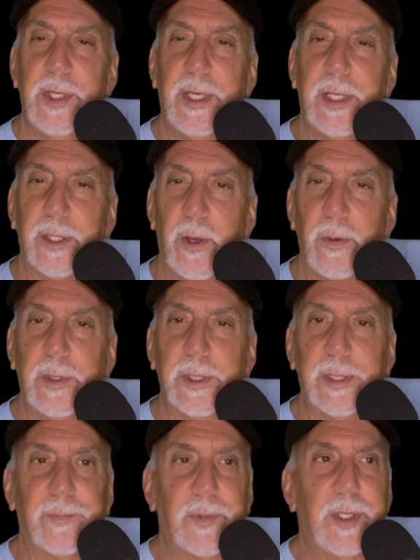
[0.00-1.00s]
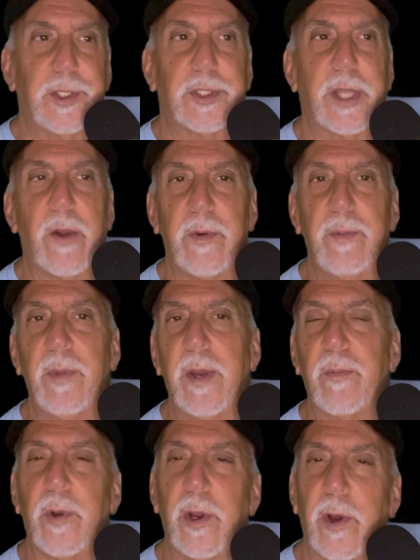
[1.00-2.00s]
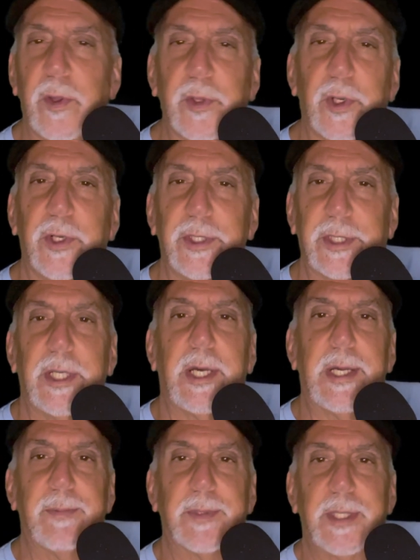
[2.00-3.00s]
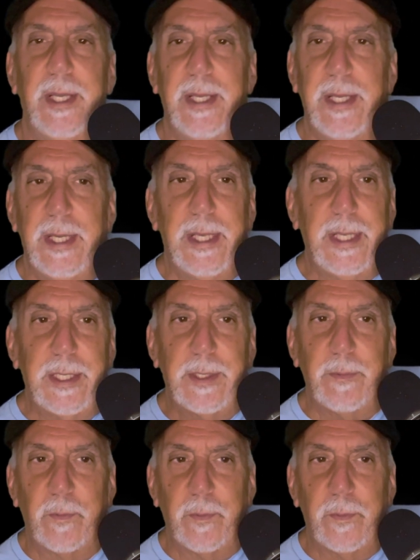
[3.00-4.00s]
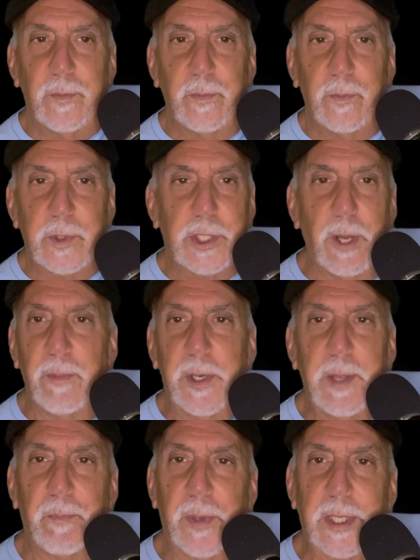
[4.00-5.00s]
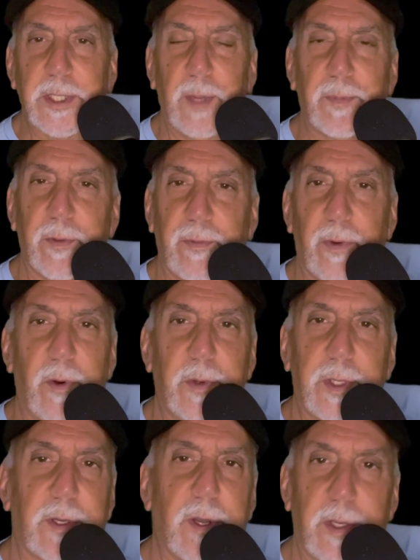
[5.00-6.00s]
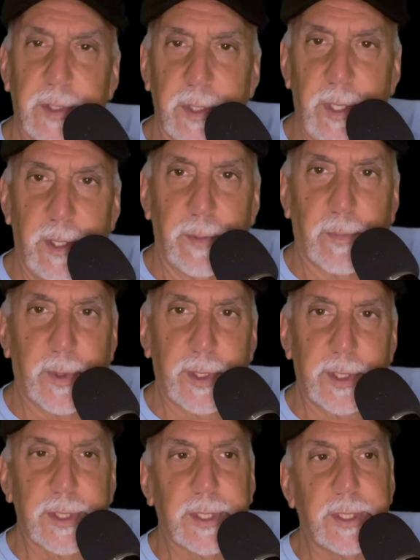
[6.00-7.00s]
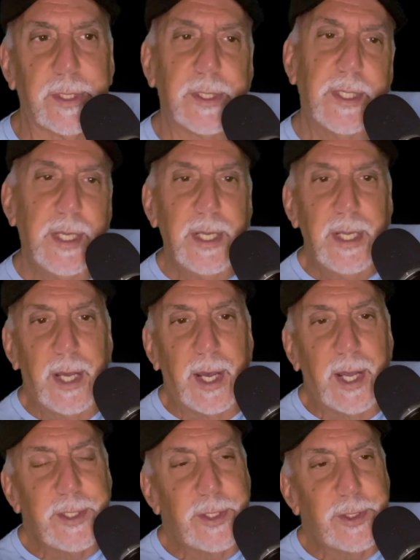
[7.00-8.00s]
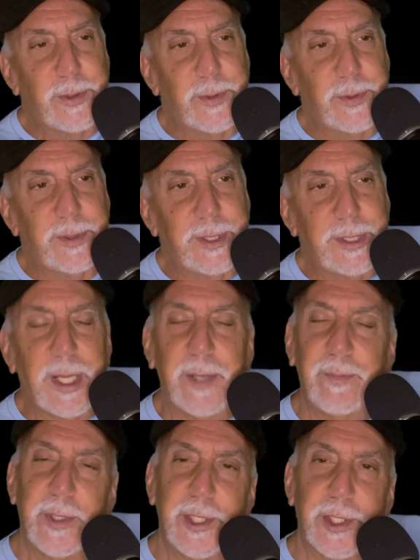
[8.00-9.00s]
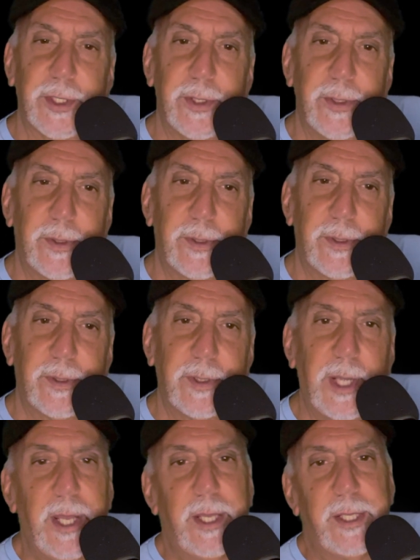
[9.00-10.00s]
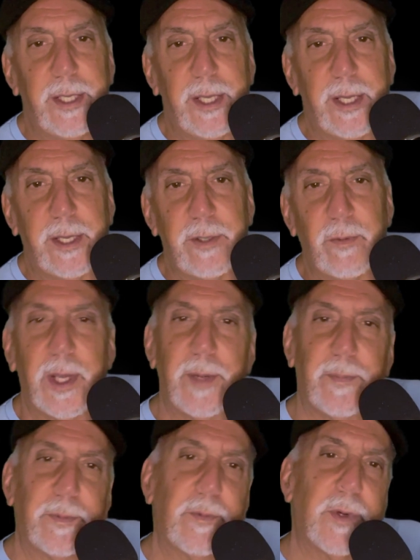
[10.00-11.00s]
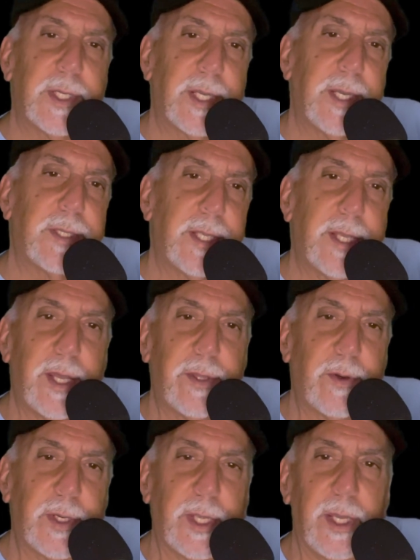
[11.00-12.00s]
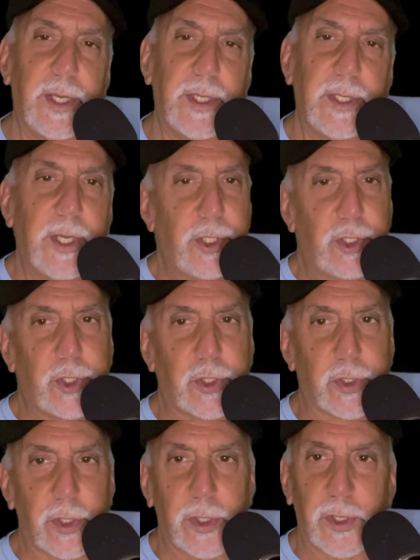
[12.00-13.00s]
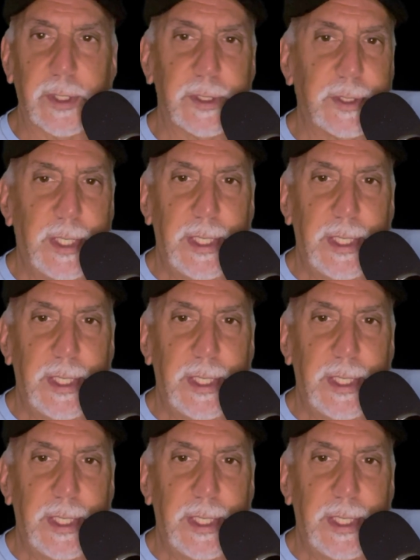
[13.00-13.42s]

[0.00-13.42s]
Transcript: get lonely and you start remembering all the good times. And somebody picks up the phone and calls the other person, how you doing? I miss you. Yeah, you might want to get together again? Sure. And